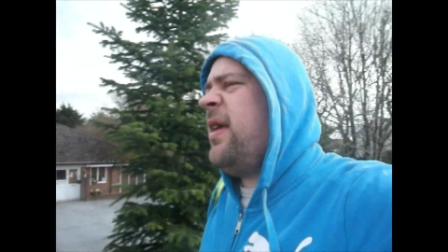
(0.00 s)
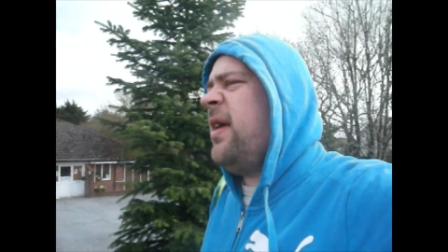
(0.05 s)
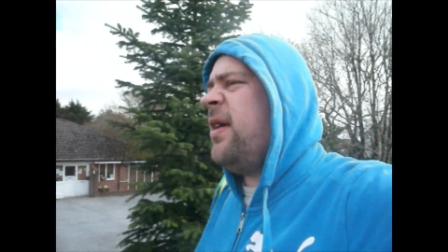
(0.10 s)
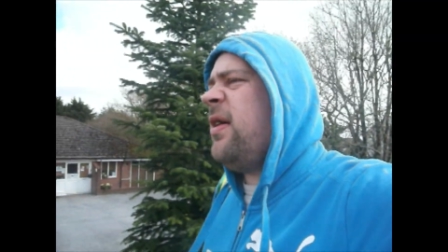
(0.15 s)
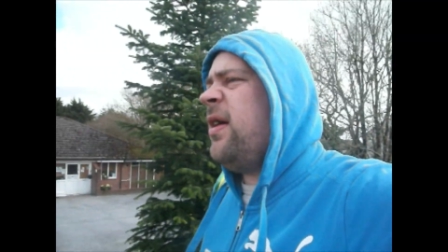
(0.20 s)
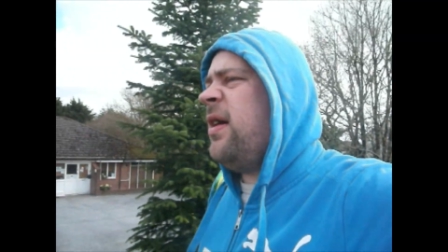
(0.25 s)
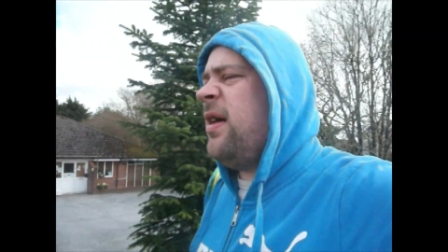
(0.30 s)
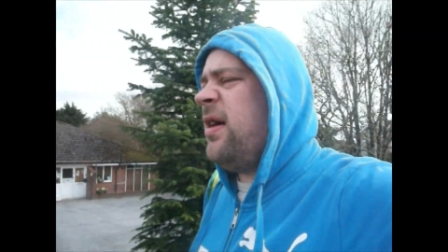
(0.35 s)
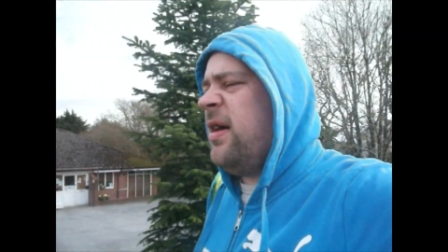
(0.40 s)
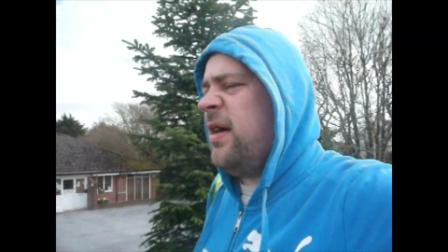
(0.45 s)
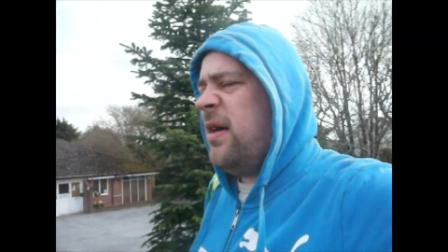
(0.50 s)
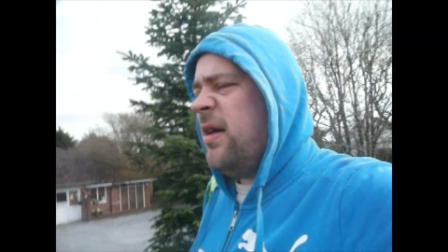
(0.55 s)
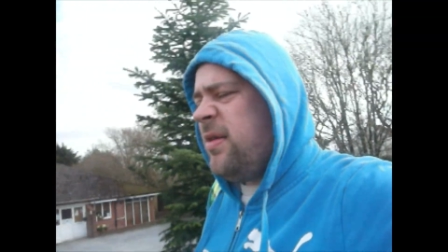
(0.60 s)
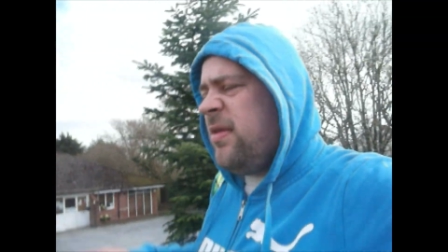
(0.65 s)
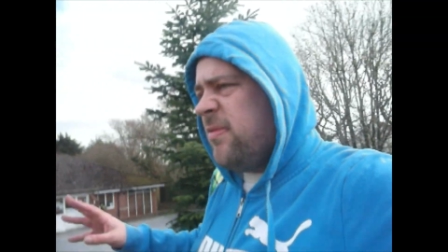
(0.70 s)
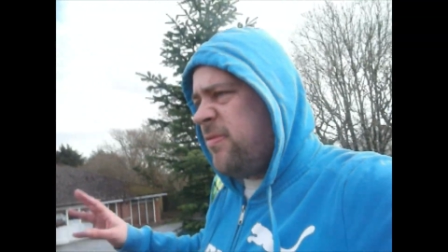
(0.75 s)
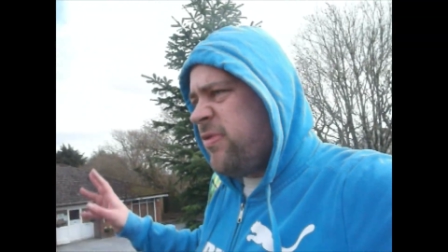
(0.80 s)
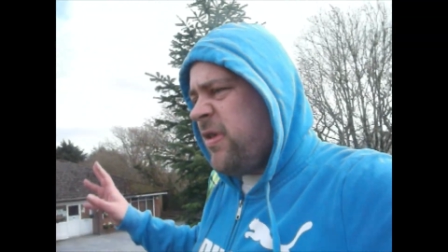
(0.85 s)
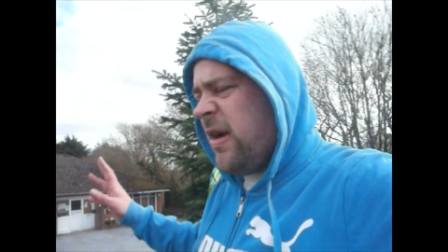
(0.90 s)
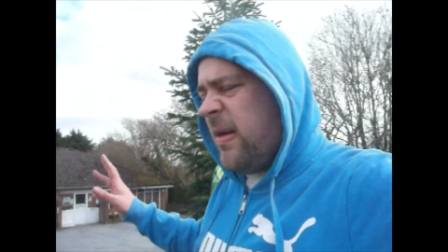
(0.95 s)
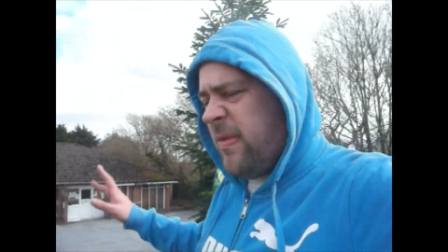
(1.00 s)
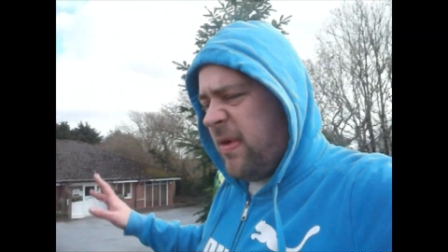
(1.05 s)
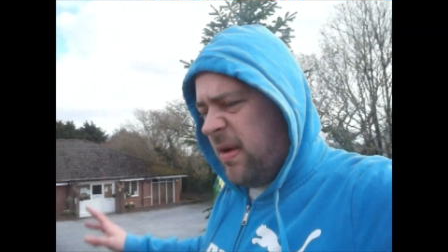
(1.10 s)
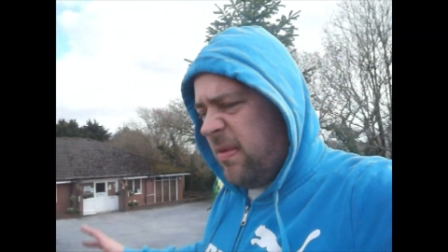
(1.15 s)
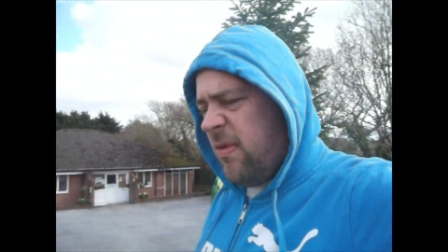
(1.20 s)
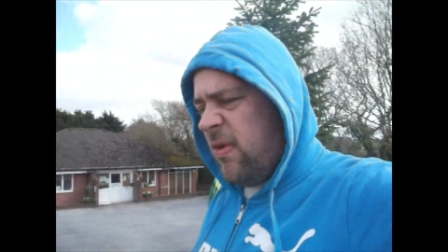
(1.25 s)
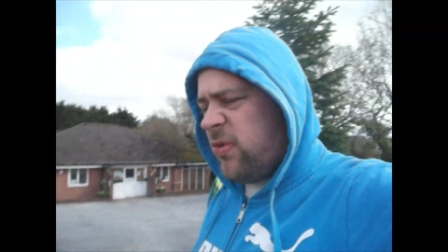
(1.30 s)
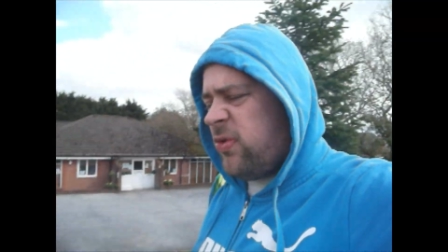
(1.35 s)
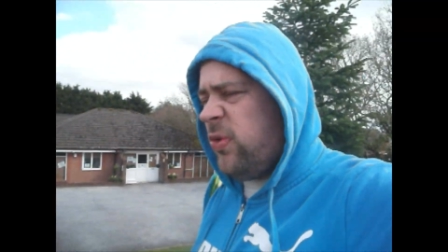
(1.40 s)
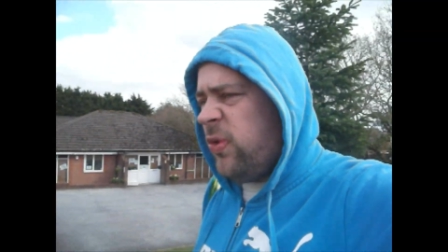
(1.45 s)
You got a Premier.
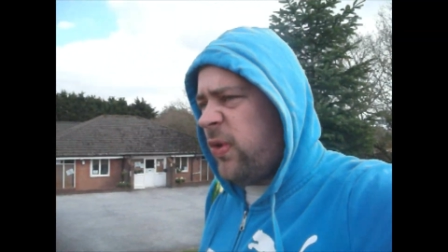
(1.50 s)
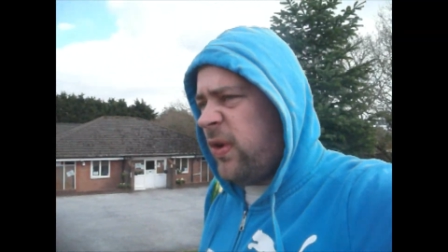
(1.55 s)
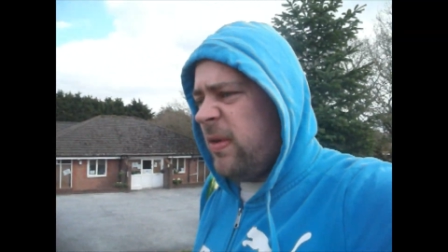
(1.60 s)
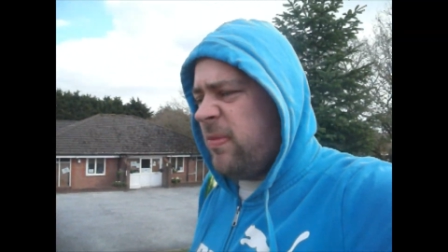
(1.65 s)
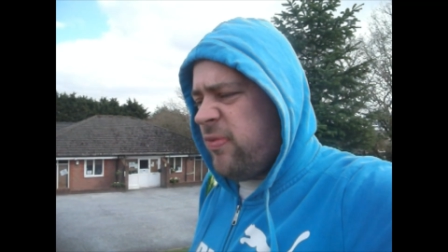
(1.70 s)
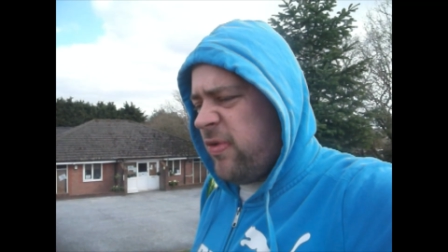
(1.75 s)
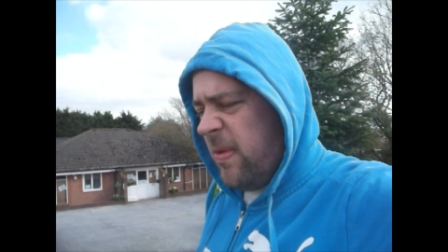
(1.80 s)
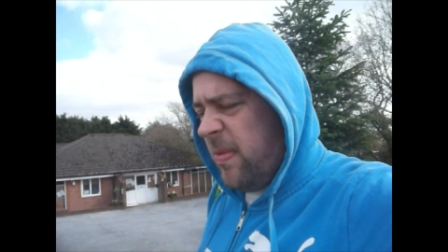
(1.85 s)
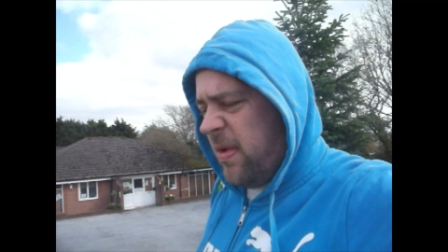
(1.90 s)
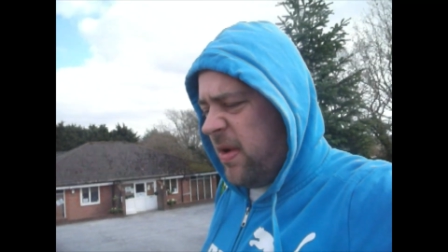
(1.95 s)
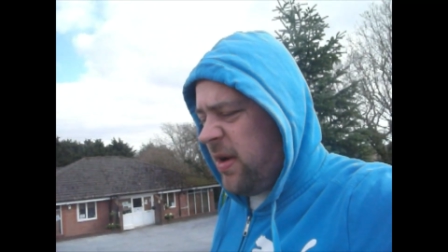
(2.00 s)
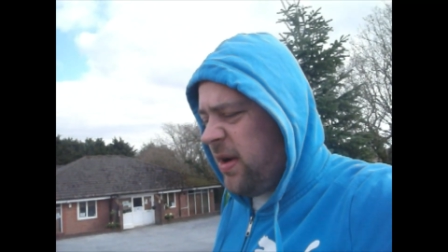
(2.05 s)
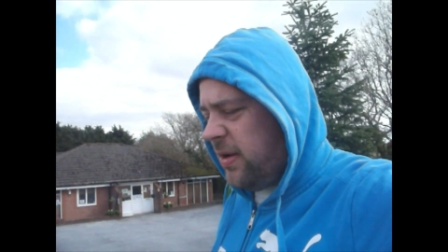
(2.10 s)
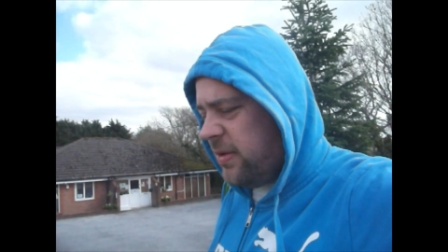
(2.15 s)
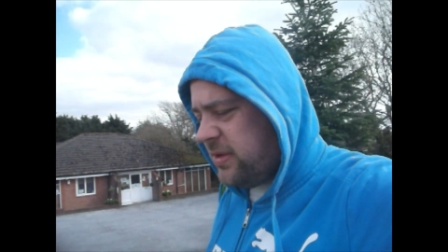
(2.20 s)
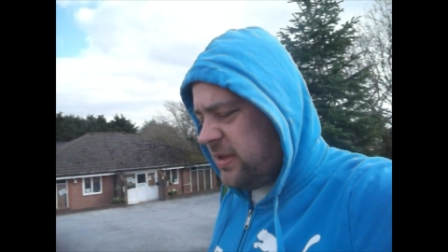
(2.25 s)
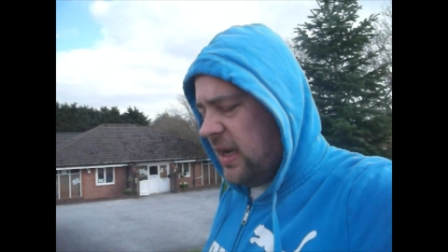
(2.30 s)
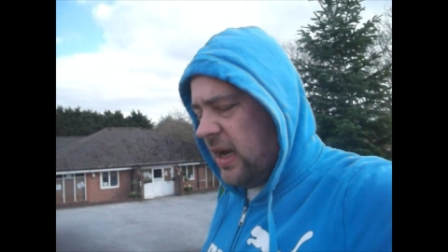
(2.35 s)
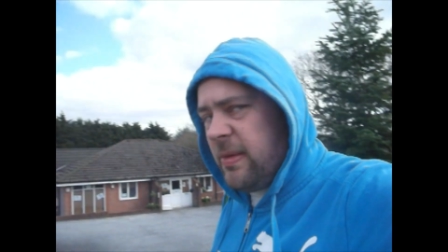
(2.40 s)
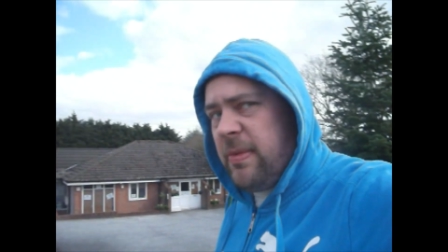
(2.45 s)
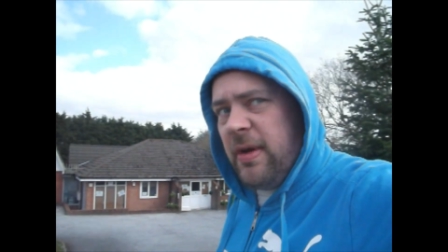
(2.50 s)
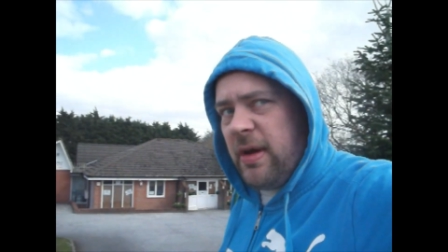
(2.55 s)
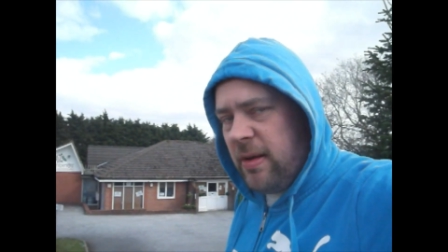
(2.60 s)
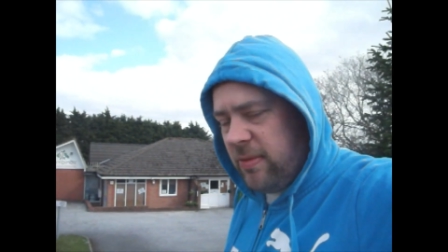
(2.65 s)
I'm not talking Premier Hotel, mate.